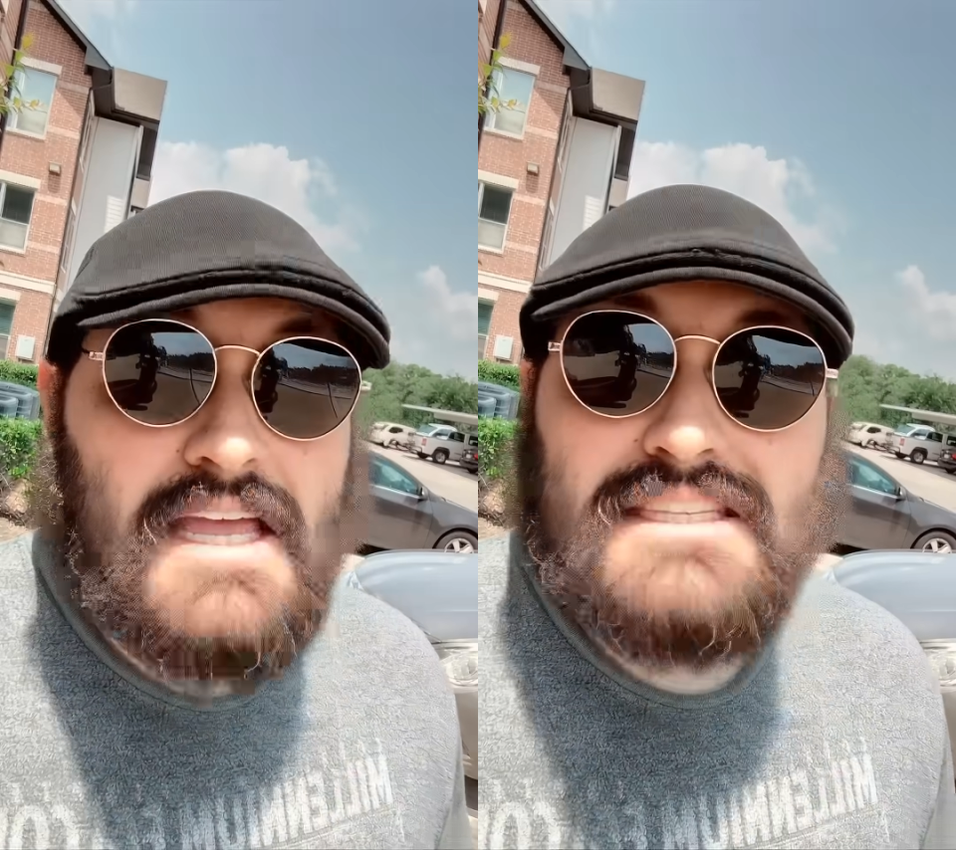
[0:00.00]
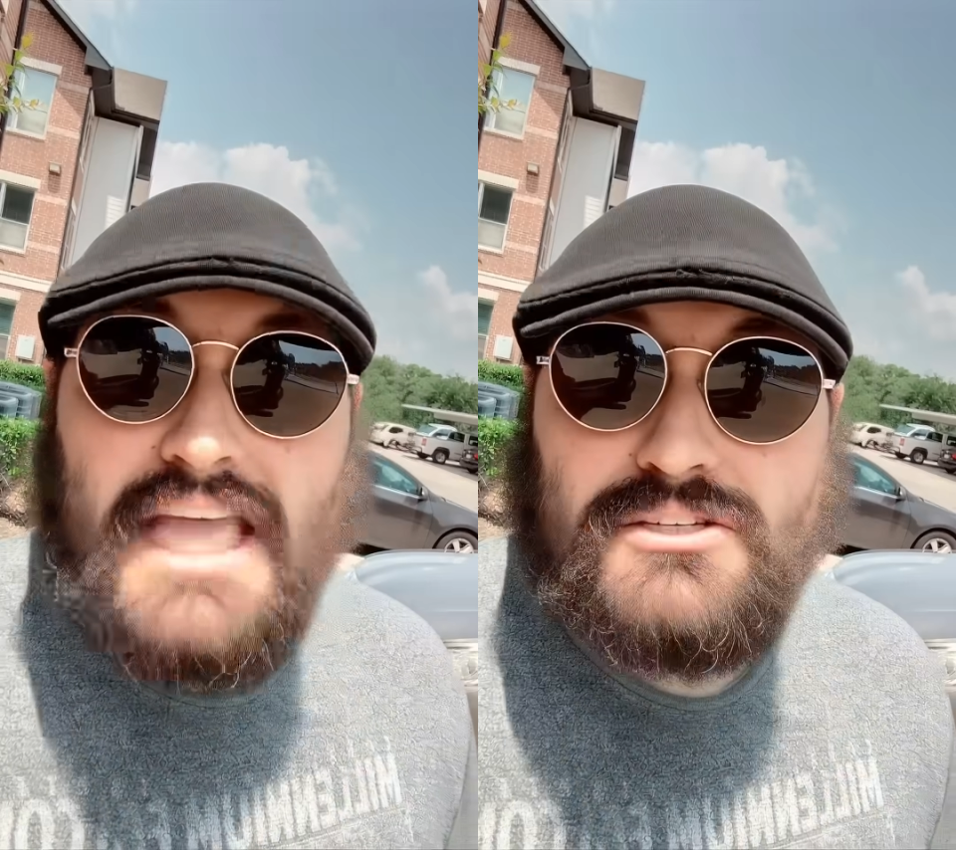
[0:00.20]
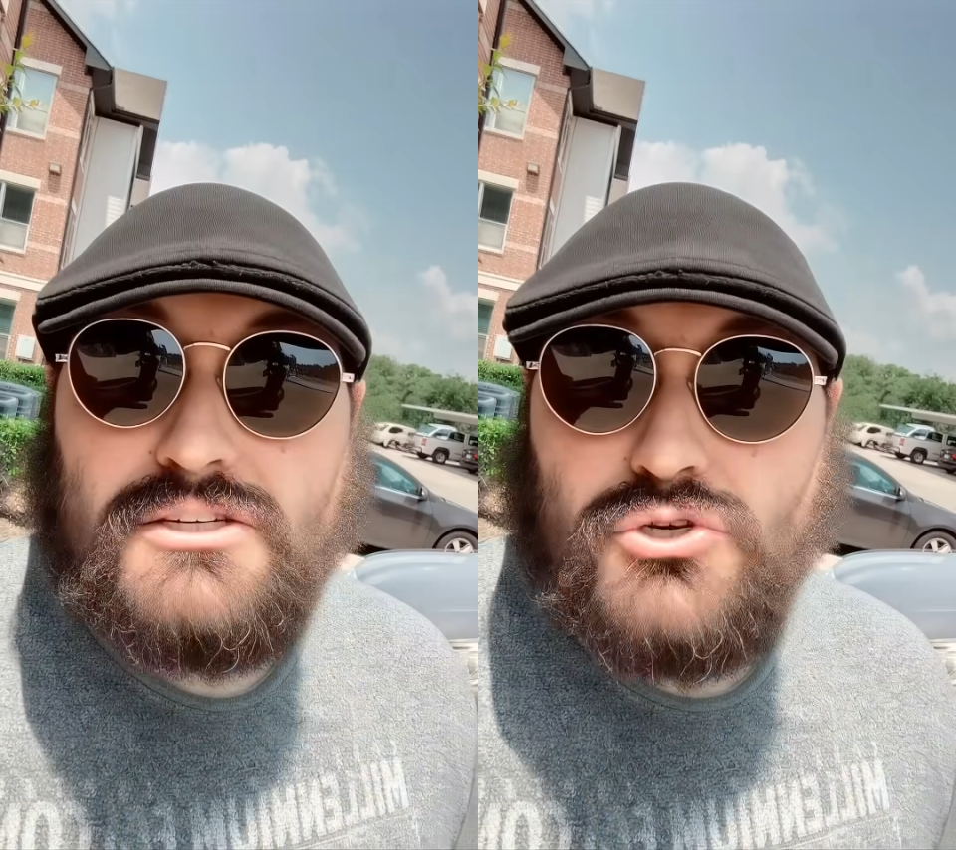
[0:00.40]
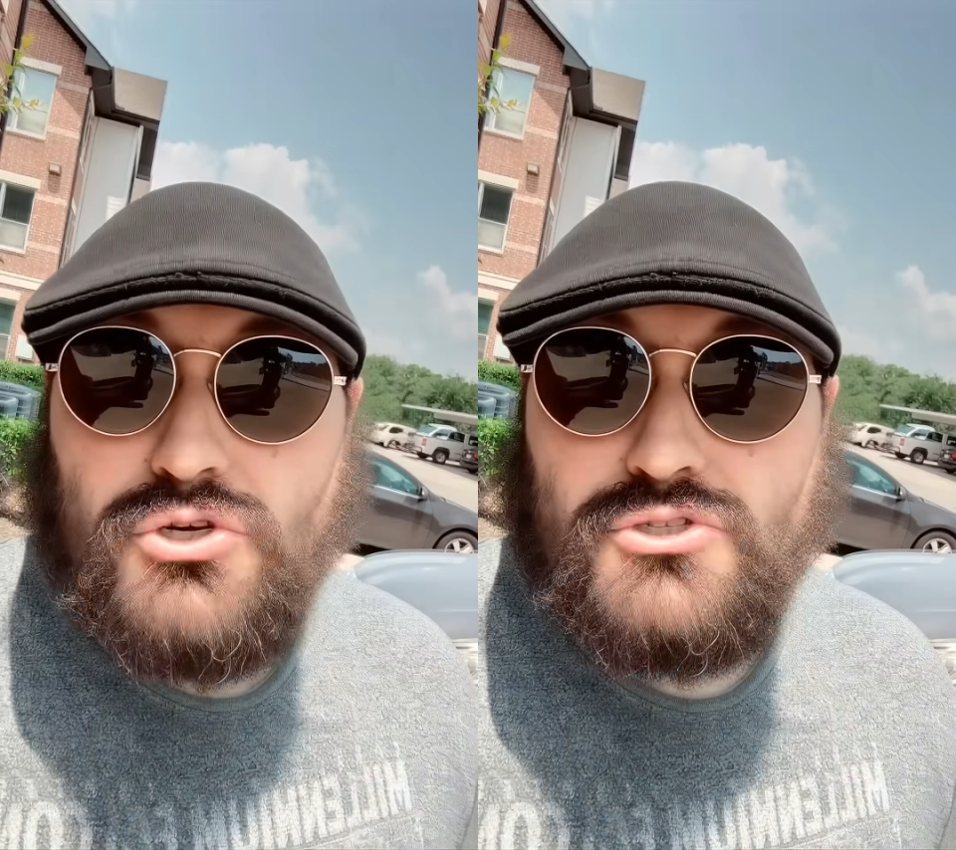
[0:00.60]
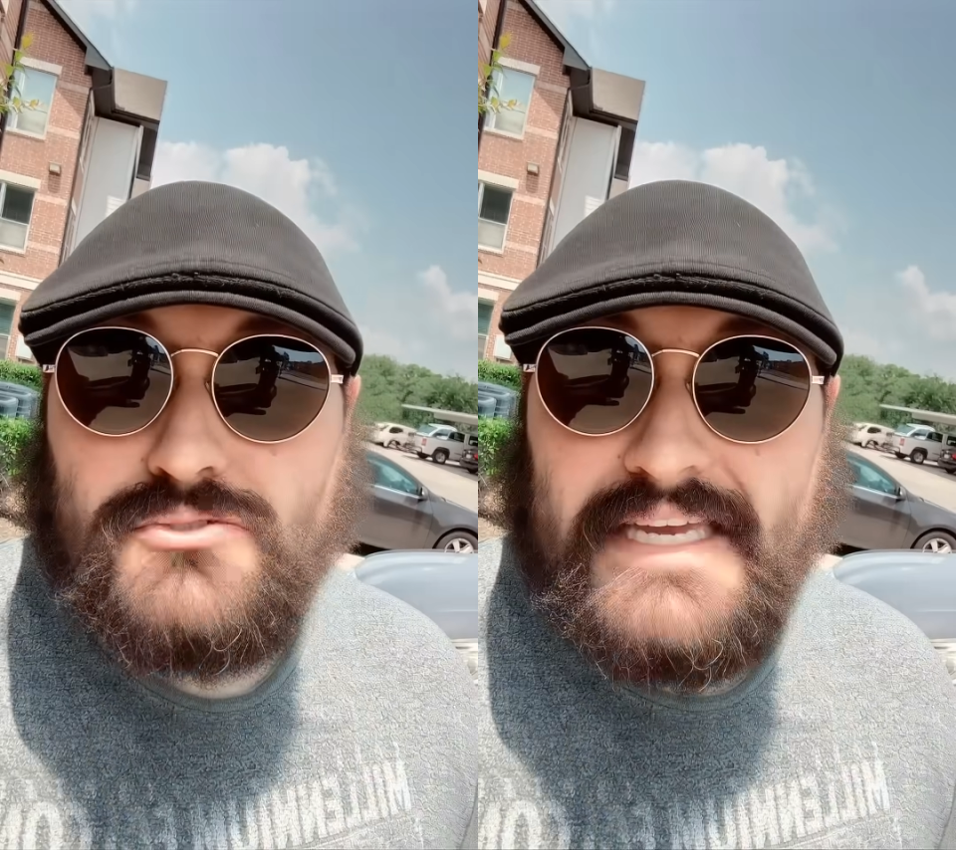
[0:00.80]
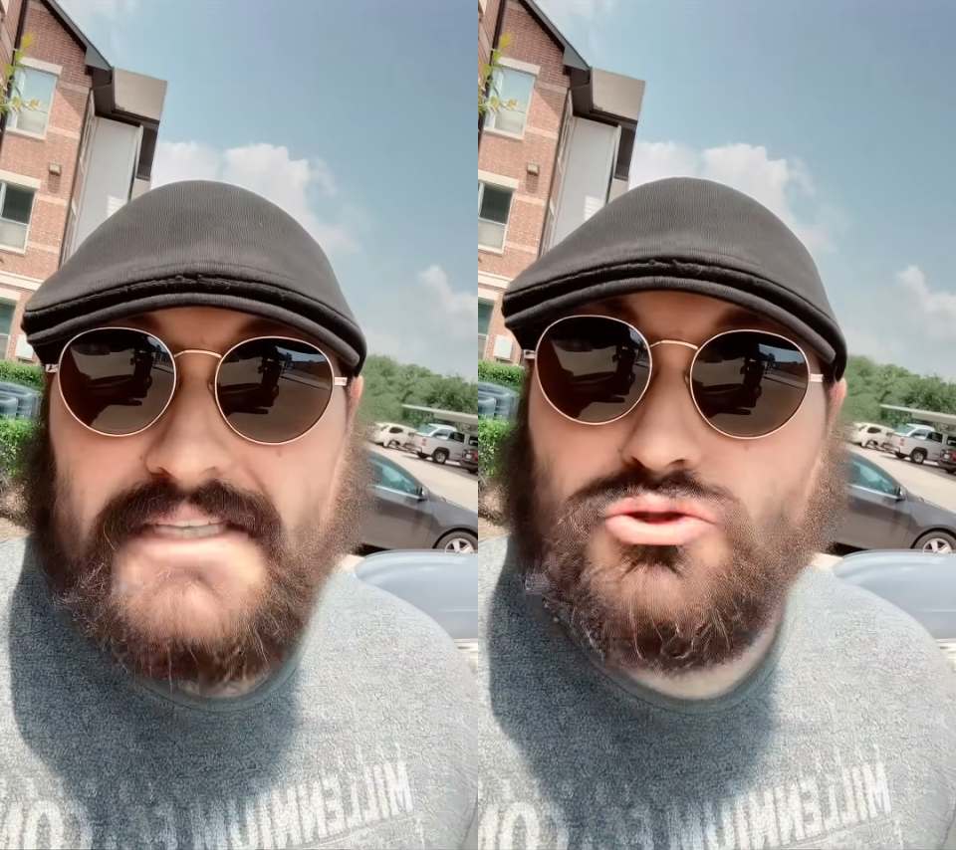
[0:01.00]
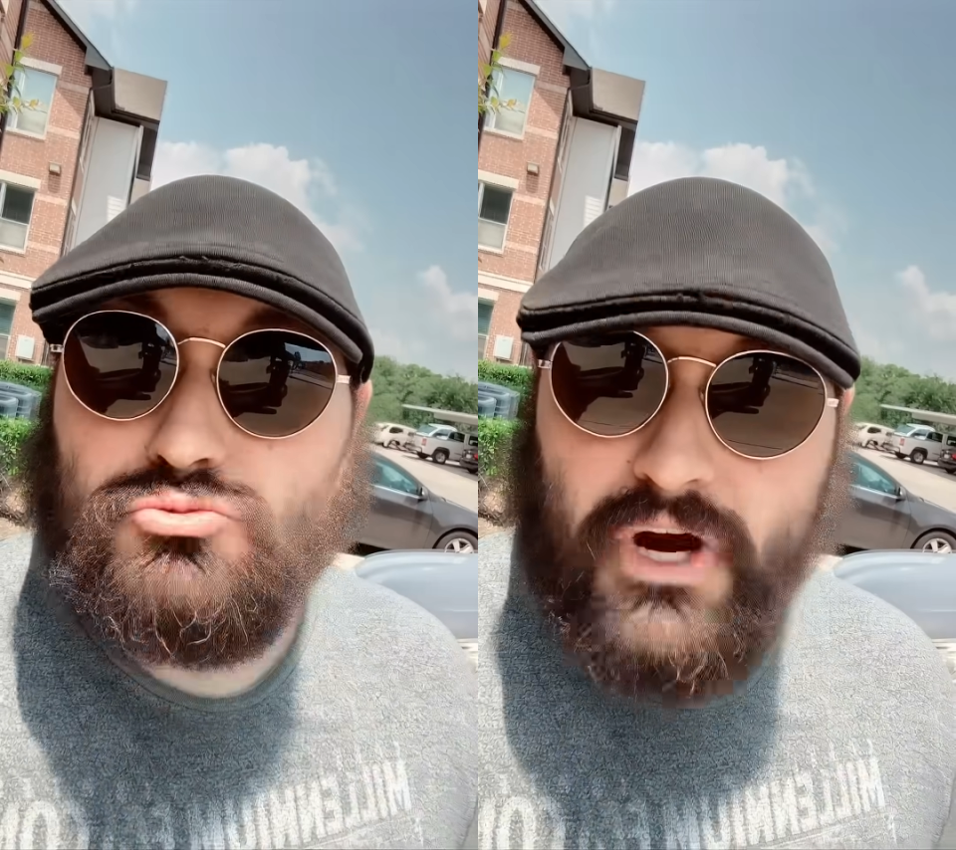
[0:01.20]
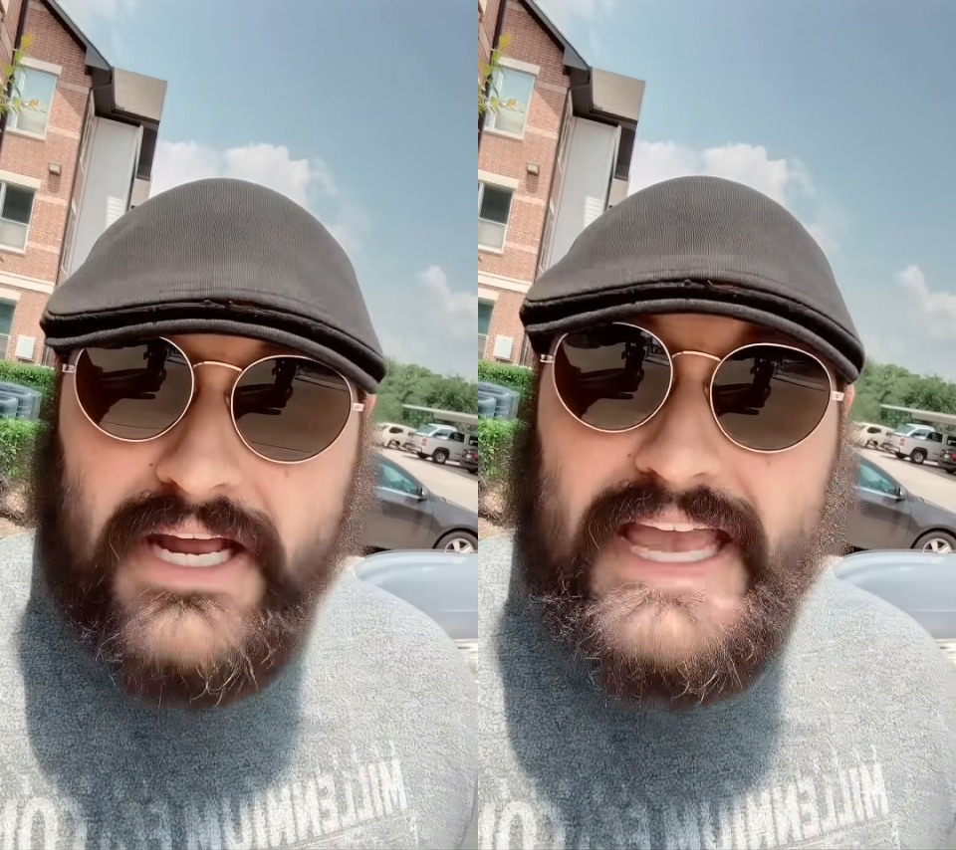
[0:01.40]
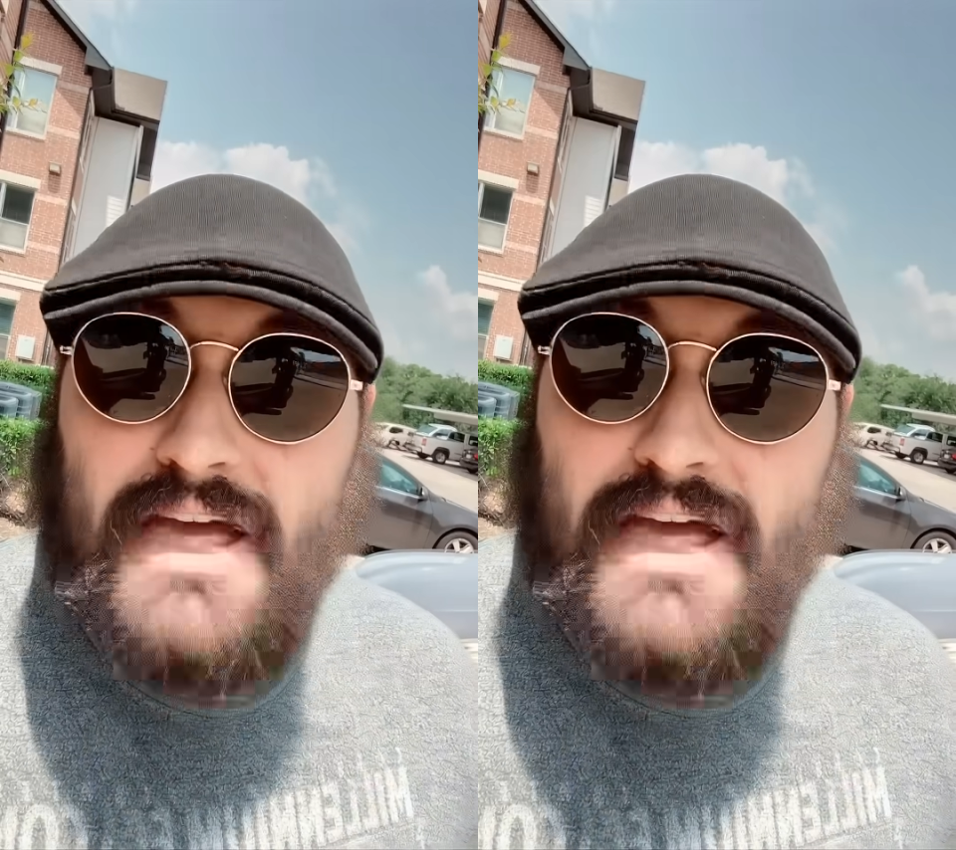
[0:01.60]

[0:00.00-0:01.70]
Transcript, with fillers: Cloud computers begin to break